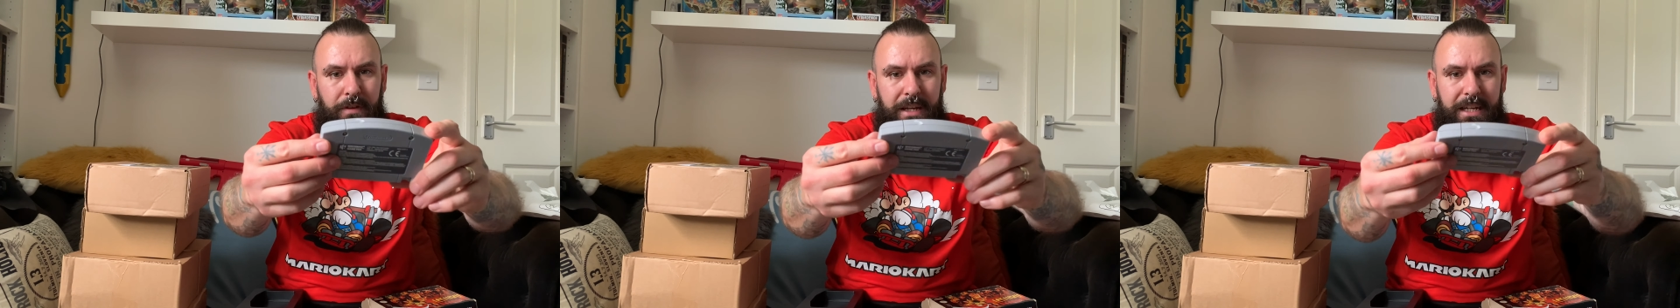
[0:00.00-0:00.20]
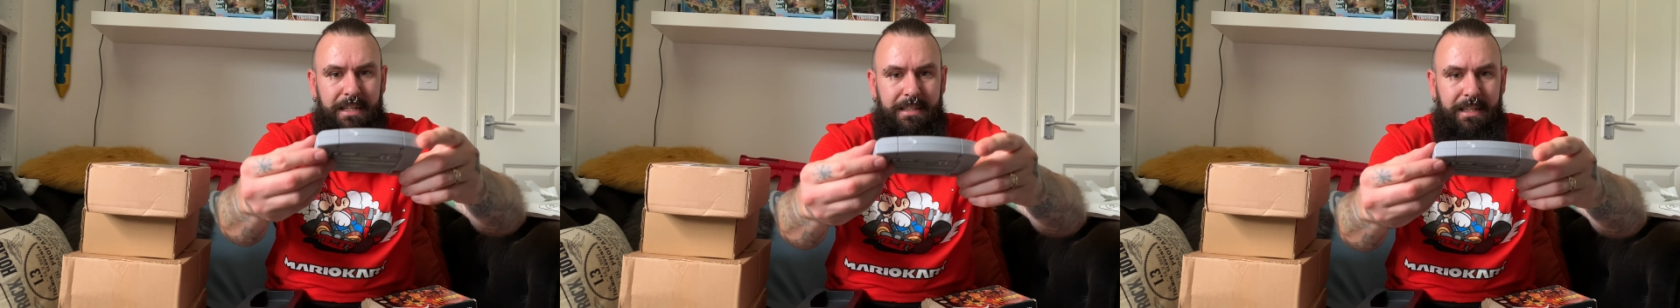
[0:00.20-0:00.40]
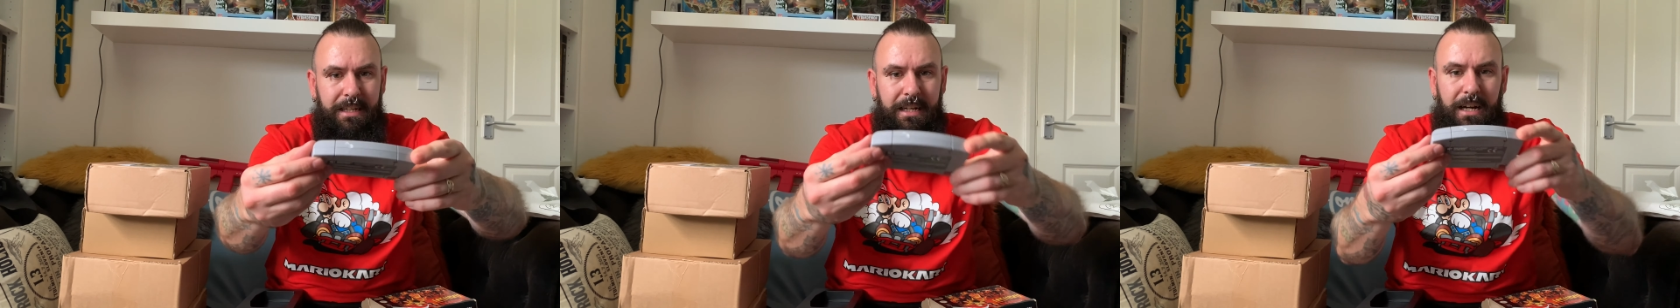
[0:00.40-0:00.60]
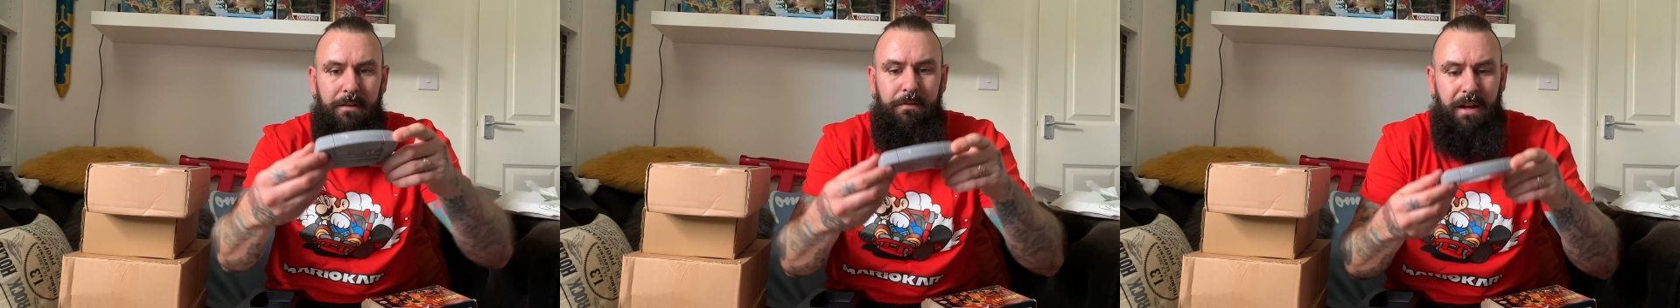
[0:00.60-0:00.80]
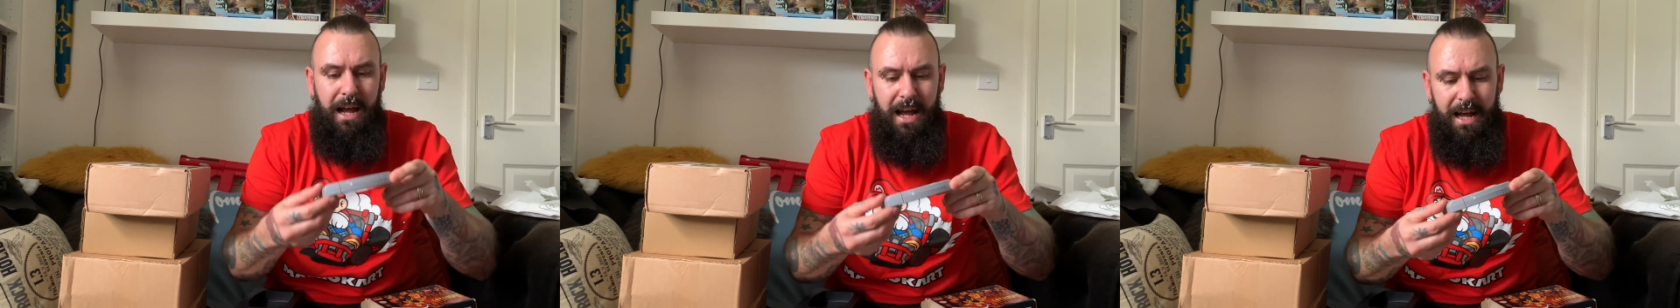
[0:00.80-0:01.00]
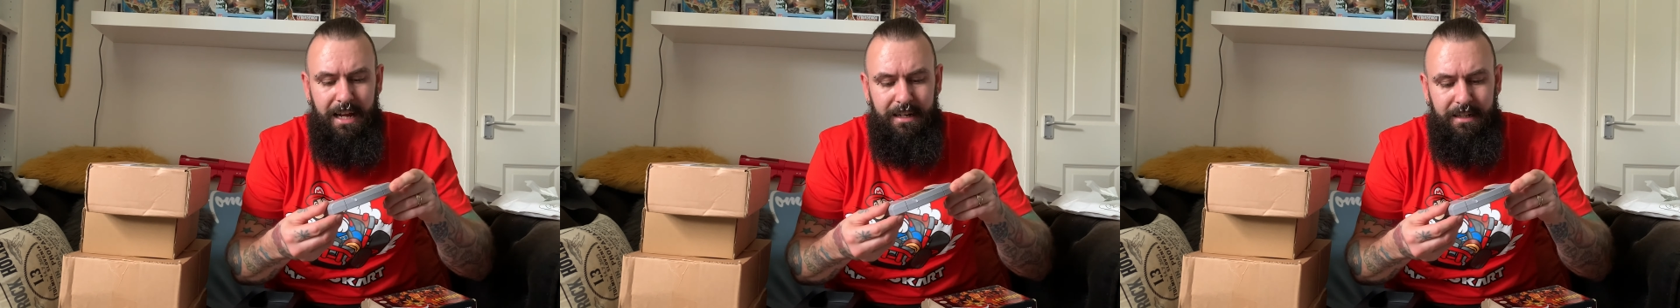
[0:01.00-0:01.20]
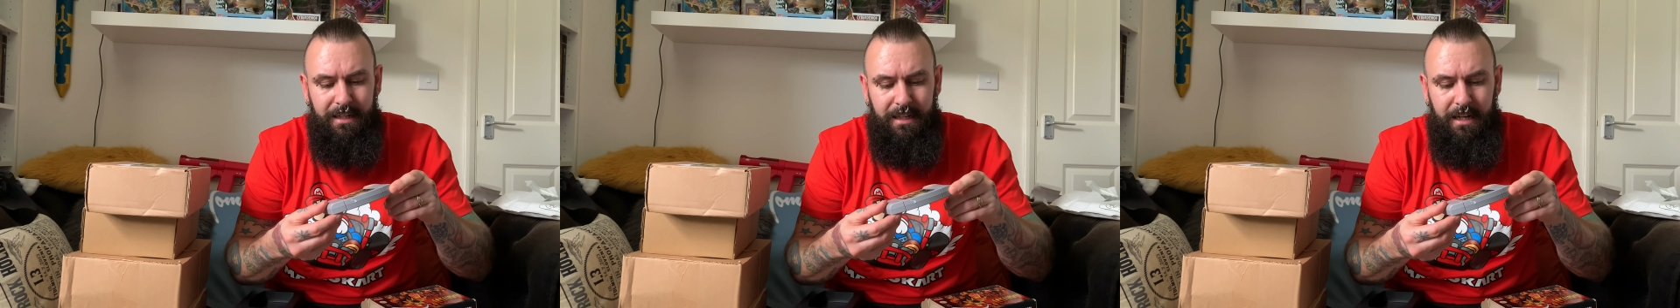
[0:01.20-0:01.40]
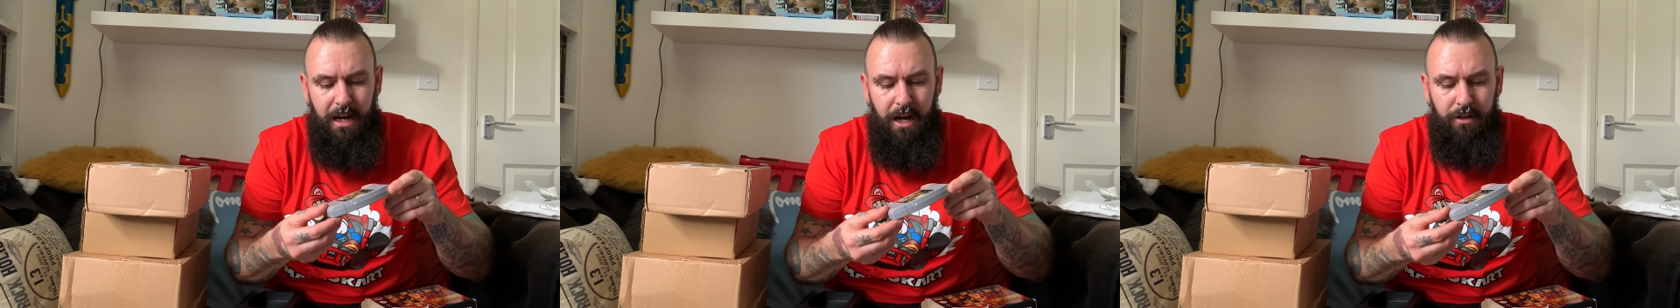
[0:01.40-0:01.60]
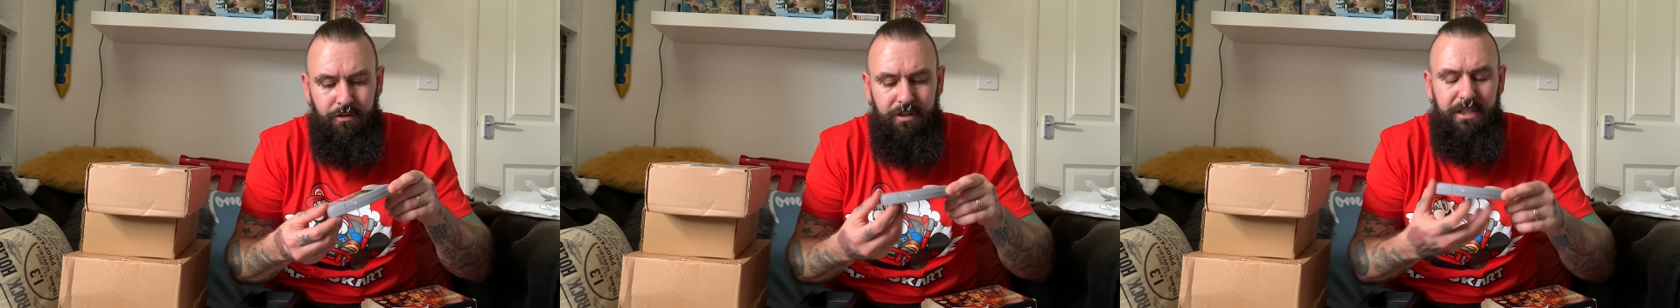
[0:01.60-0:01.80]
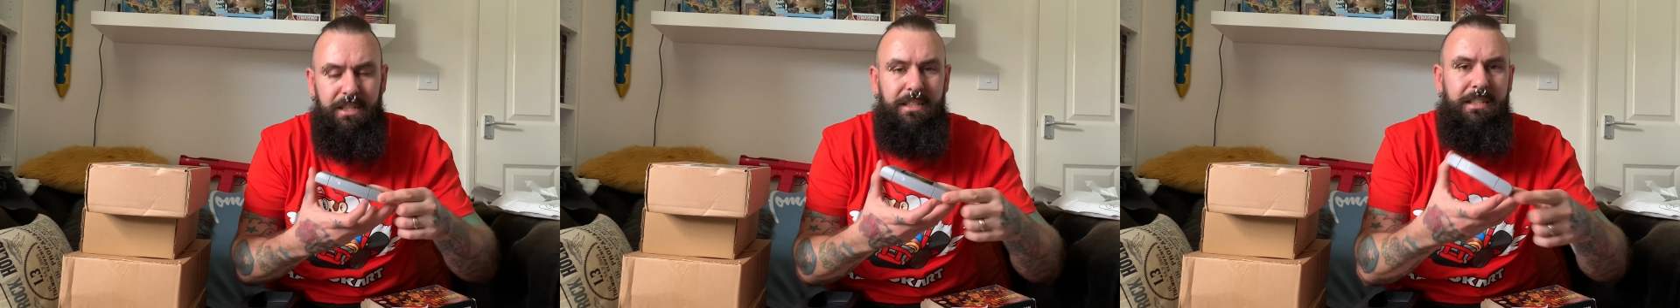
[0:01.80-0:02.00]
easy enough, and the
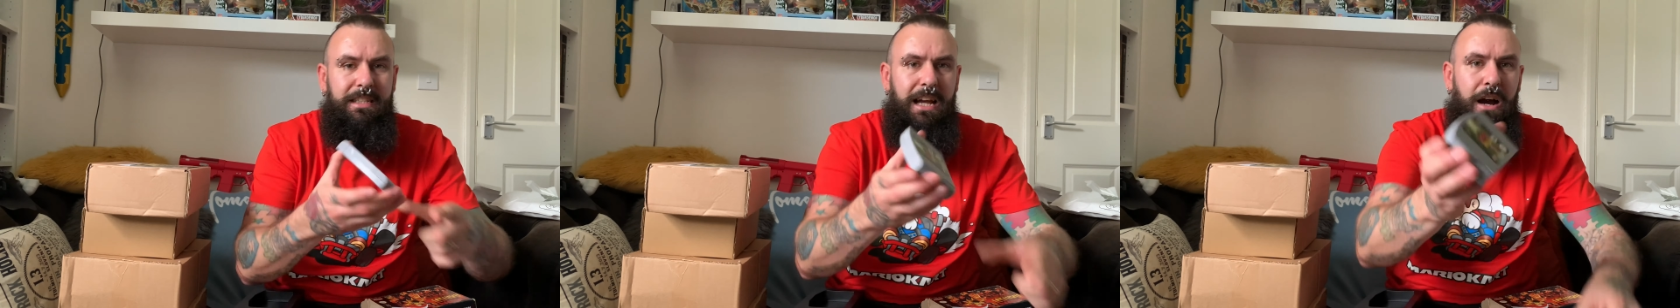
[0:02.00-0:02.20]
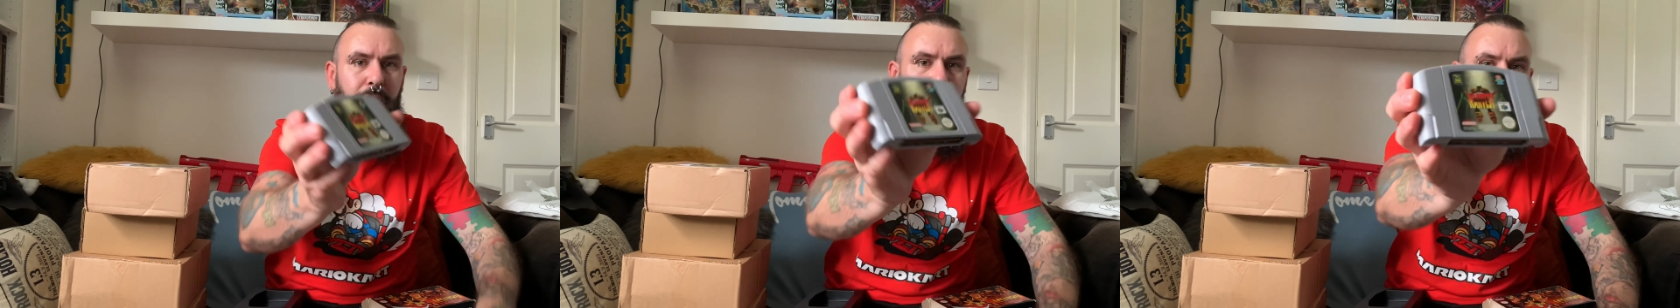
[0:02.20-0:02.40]
cartridge itself